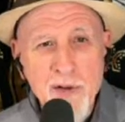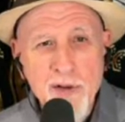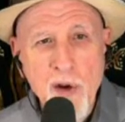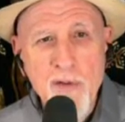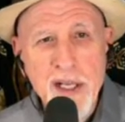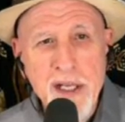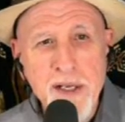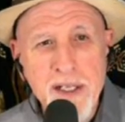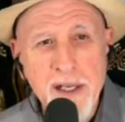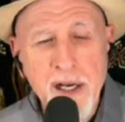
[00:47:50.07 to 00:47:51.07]
I don't know if
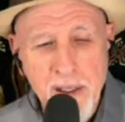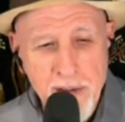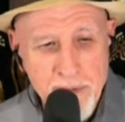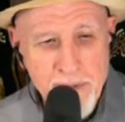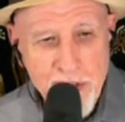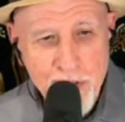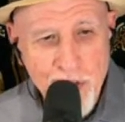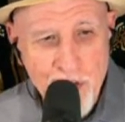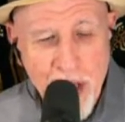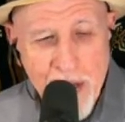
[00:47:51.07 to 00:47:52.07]
anybody
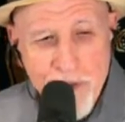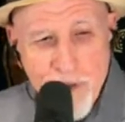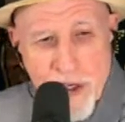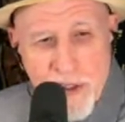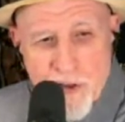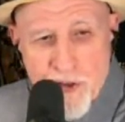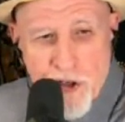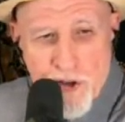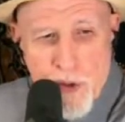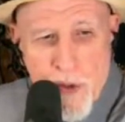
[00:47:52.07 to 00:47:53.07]
mentioned this. I've sung this
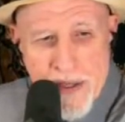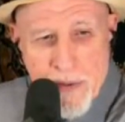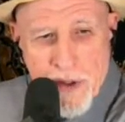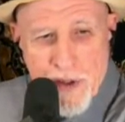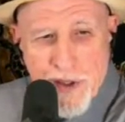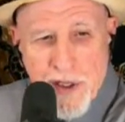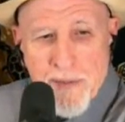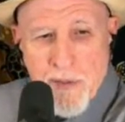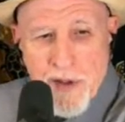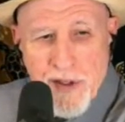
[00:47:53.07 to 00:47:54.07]
in a duet with
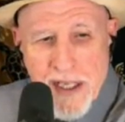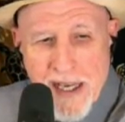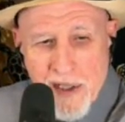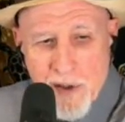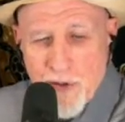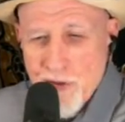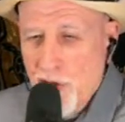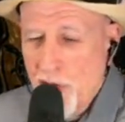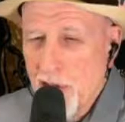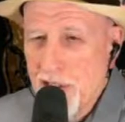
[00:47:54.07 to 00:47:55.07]
the gal who
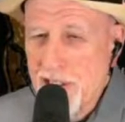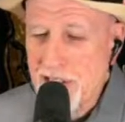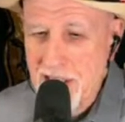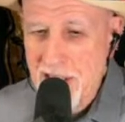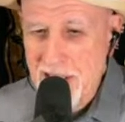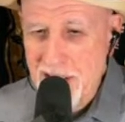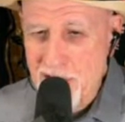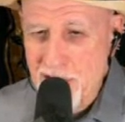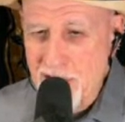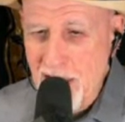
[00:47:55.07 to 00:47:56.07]
starred
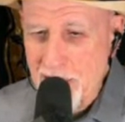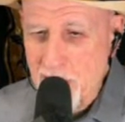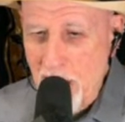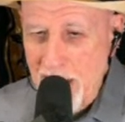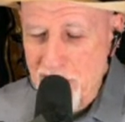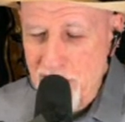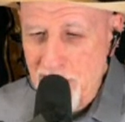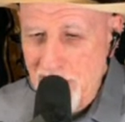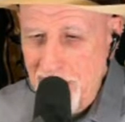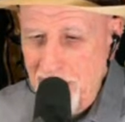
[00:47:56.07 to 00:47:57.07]
in Knight
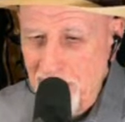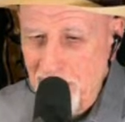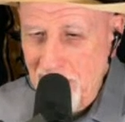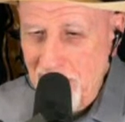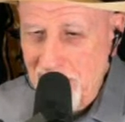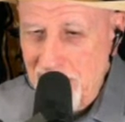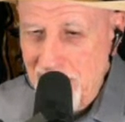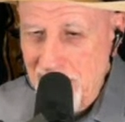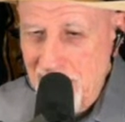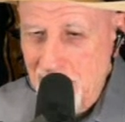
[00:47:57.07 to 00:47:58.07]
Rider,
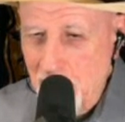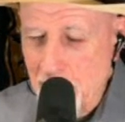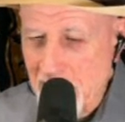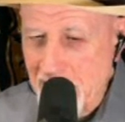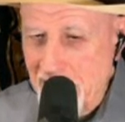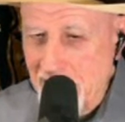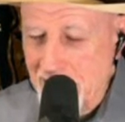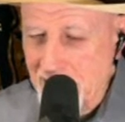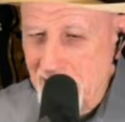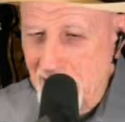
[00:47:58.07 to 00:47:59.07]

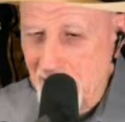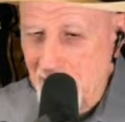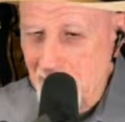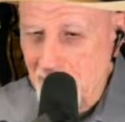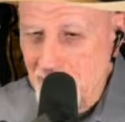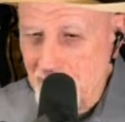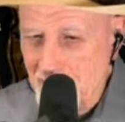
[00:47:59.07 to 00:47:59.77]
Rebecca. Tim,